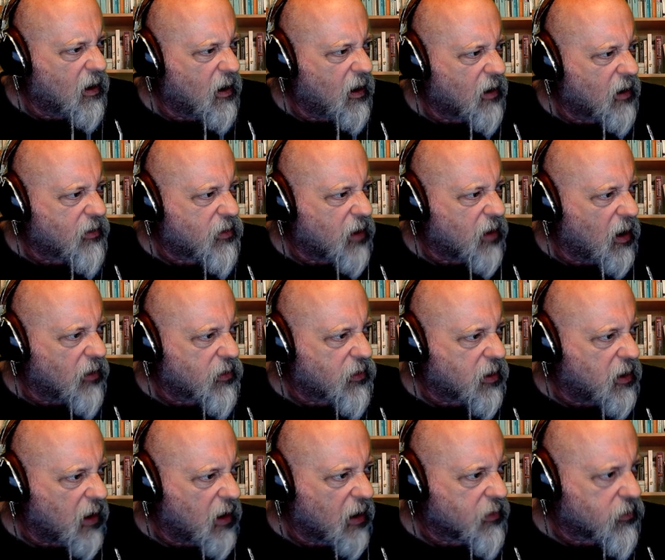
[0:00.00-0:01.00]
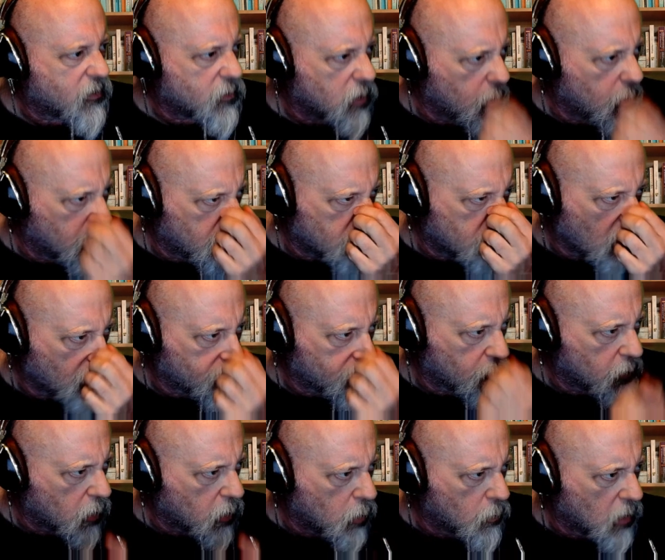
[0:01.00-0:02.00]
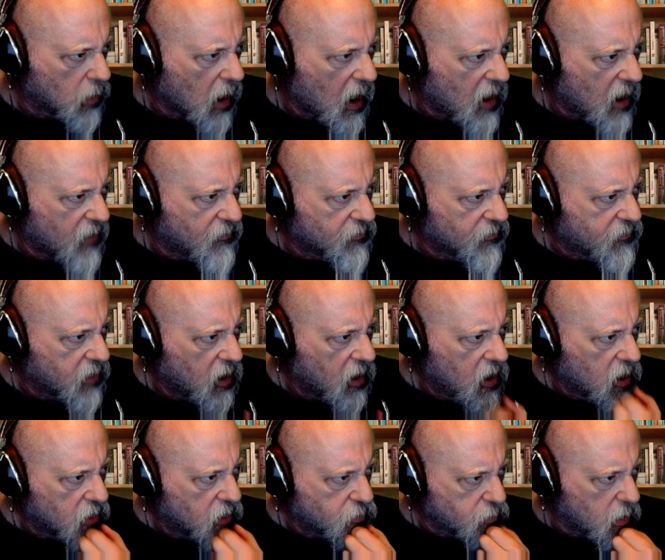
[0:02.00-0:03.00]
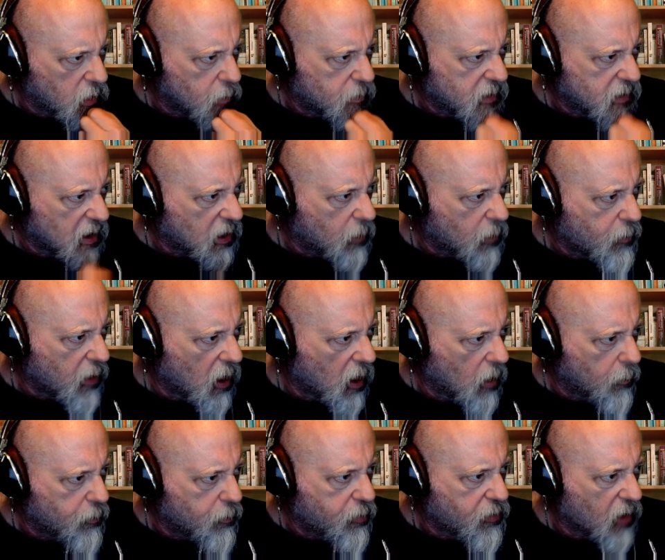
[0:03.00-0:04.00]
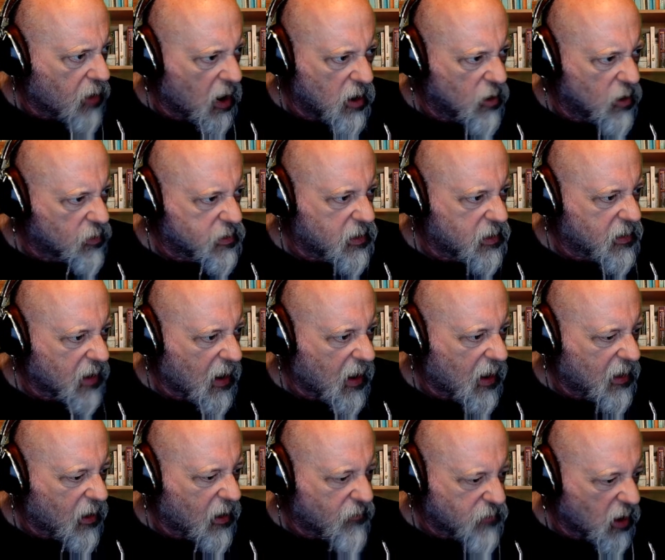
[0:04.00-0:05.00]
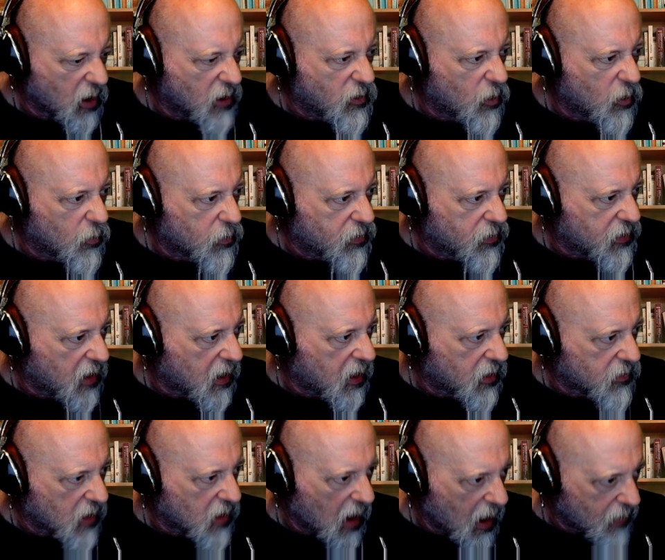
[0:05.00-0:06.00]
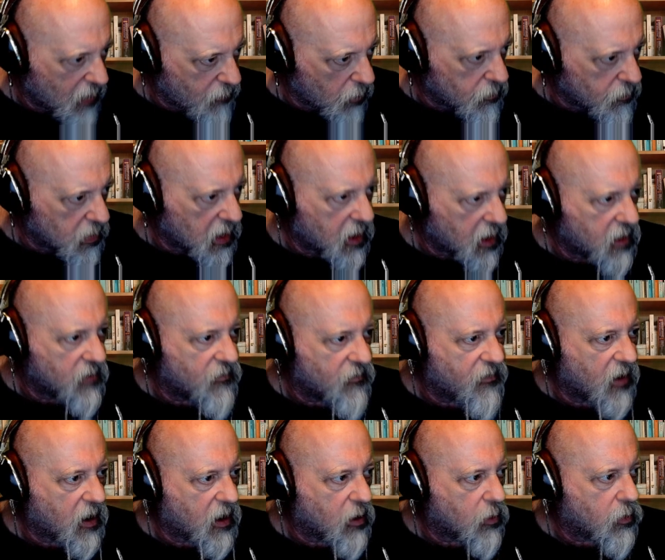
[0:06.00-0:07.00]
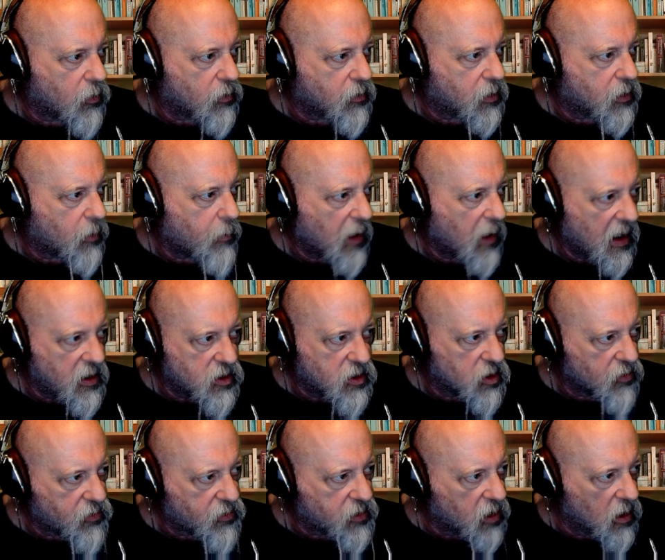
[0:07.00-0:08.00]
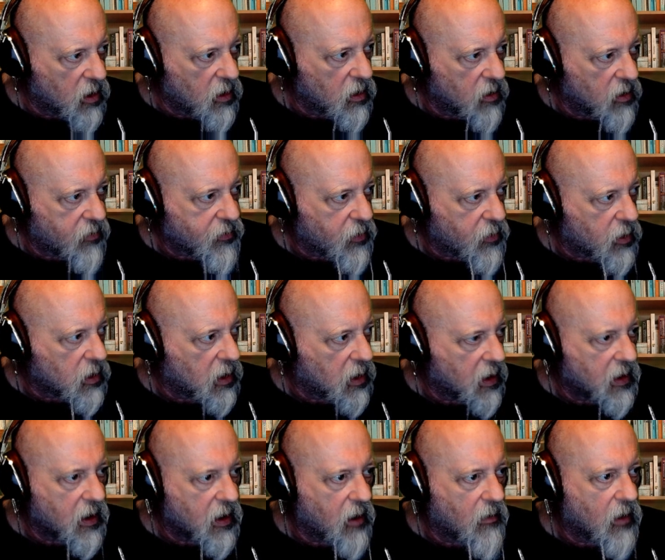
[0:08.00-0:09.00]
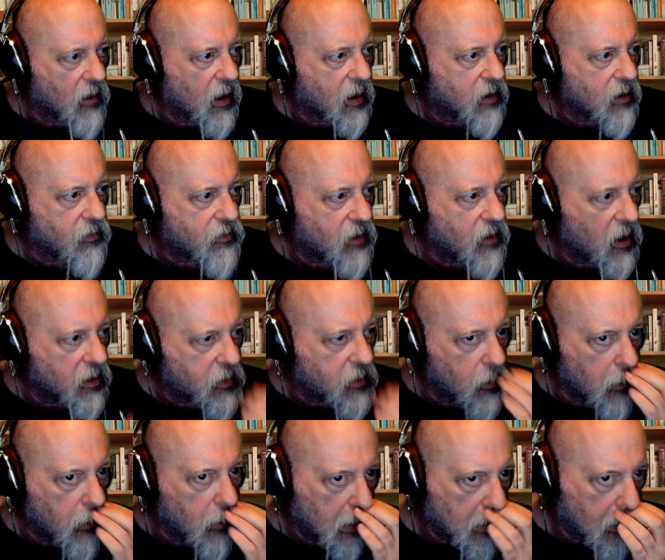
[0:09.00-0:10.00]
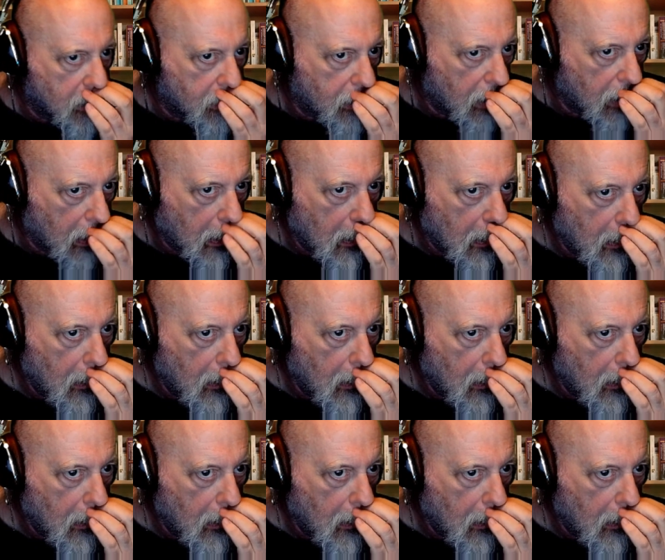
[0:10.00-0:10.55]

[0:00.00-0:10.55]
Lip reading: it says connect streaming software to go live, stream setup help. I looked at that. I've done those things. I have everything configured. The page is still circling there like it's not doing anything.